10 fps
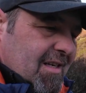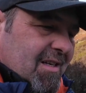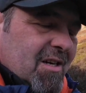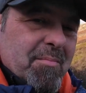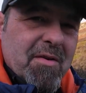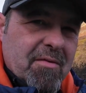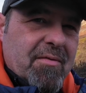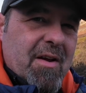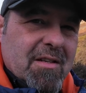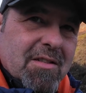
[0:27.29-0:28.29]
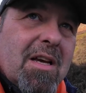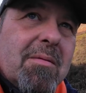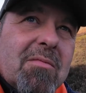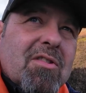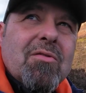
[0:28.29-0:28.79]
A bit of a failed
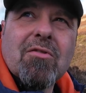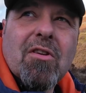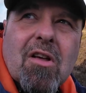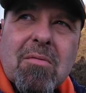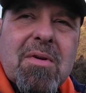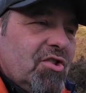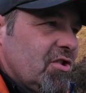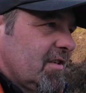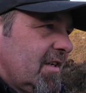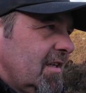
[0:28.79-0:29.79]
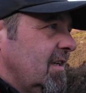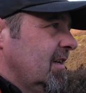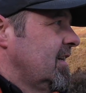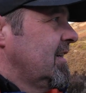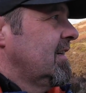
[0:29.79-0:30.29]
attempt because there were a lot of midges here.
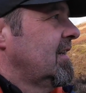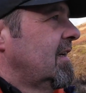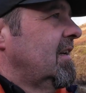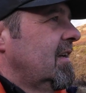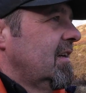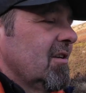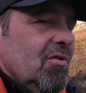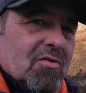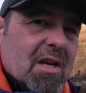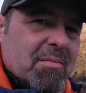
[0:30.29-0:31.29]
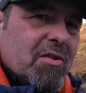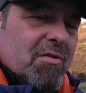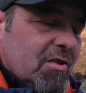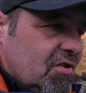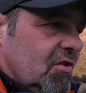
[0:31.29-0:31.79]
Looked
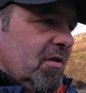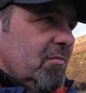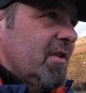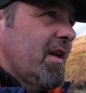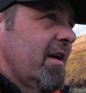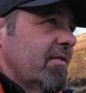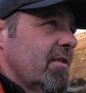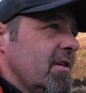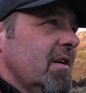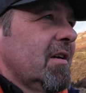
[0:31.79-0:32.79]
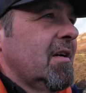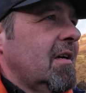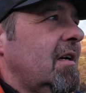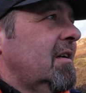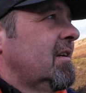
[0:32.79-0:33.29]
absolutely stunning with the heather,
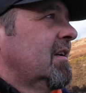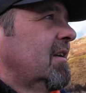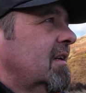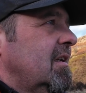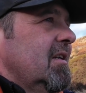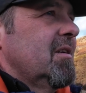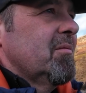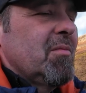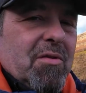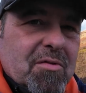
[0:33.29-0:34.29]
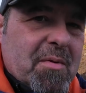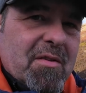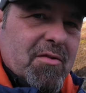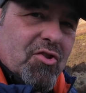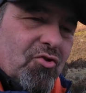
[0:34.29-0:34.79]
but it was a bit
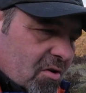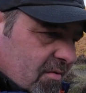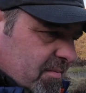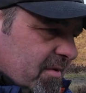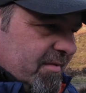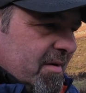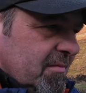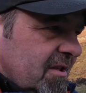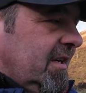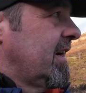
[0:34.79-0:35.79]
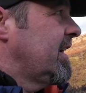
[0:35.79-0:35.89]
of a struggle for my family.